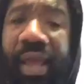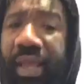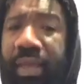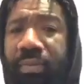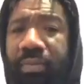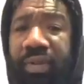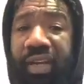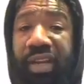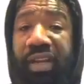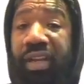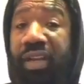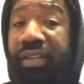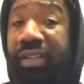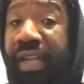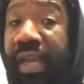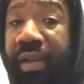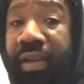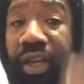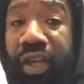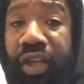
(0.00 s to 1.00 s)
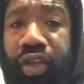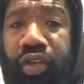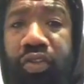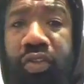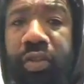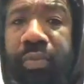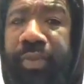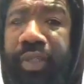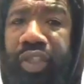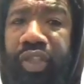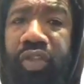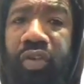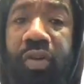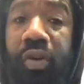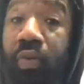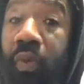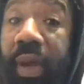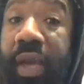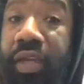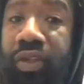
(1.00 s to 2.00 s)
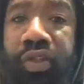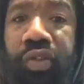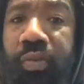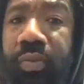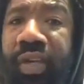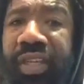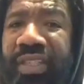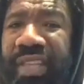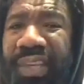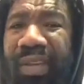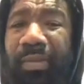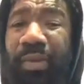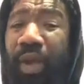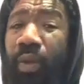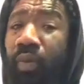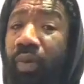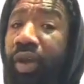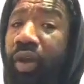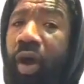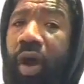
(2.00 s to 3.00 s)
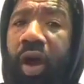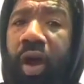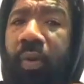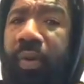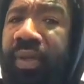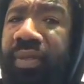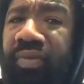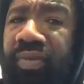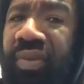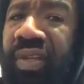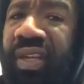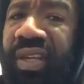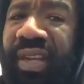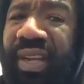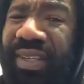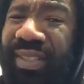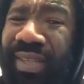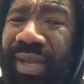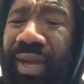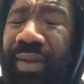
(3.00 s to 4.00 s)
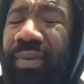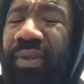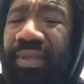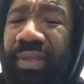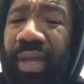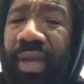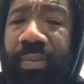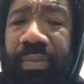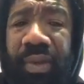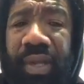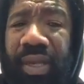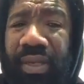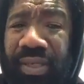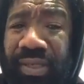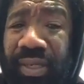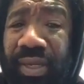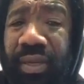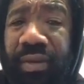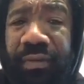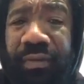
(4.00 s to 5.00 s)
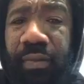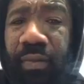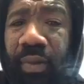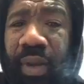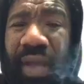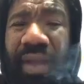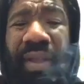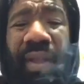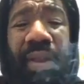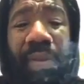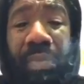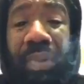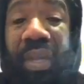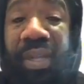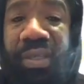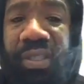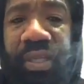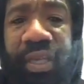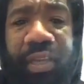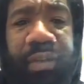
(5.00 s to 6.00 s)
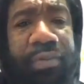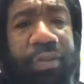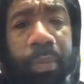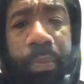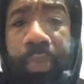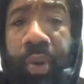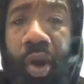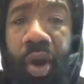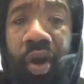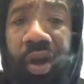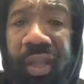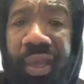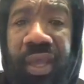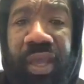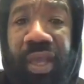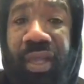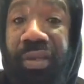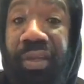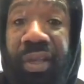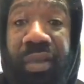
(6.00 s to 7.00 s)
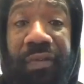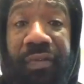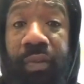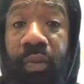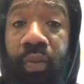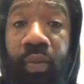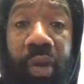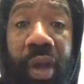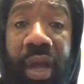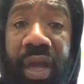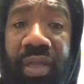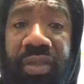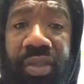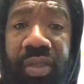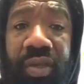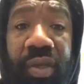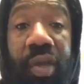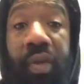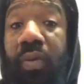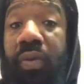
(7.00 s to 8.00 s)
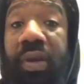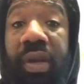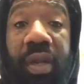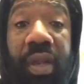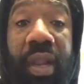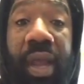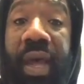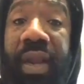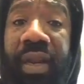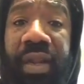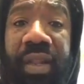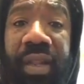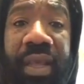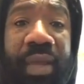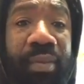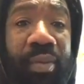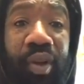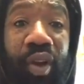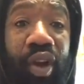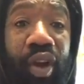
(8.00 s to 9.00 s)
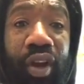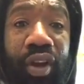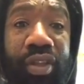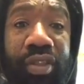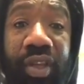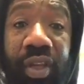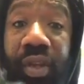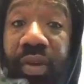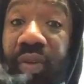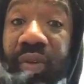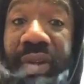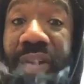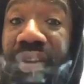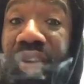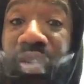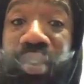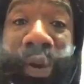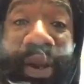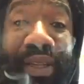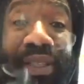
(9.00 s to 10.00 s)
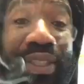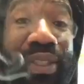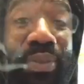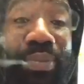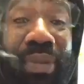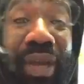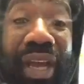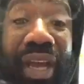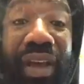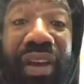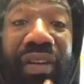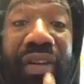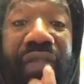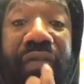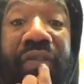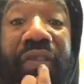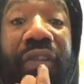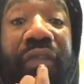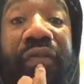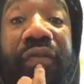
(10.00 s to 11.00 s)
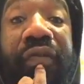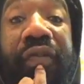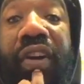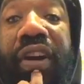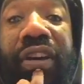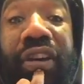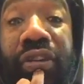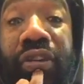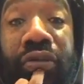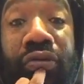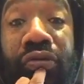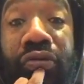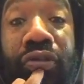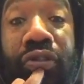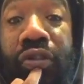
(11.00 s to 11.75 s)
hating blood. That nigga used to be showing way too much hip. We always be looking at Tyrese like, blood, this nigga from Watch. Blood, this nigga was a bald head nigga from Watch with a lot of lip gloss, with a great smile, with a fucking,